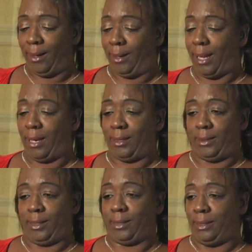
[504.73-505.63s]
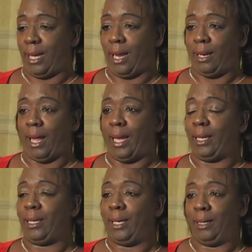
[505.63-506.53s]
And that is just not
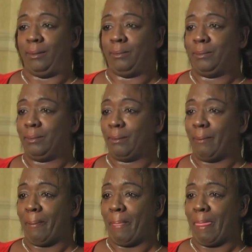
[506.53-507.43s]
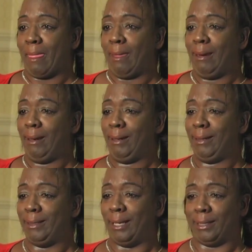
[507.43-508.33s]
like him,
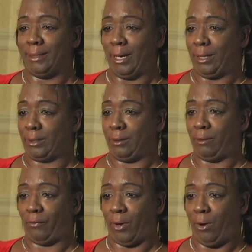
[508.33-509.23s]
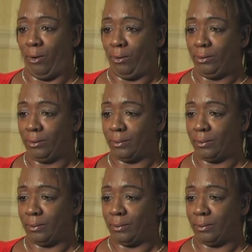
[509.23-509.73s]
not to answer the phone.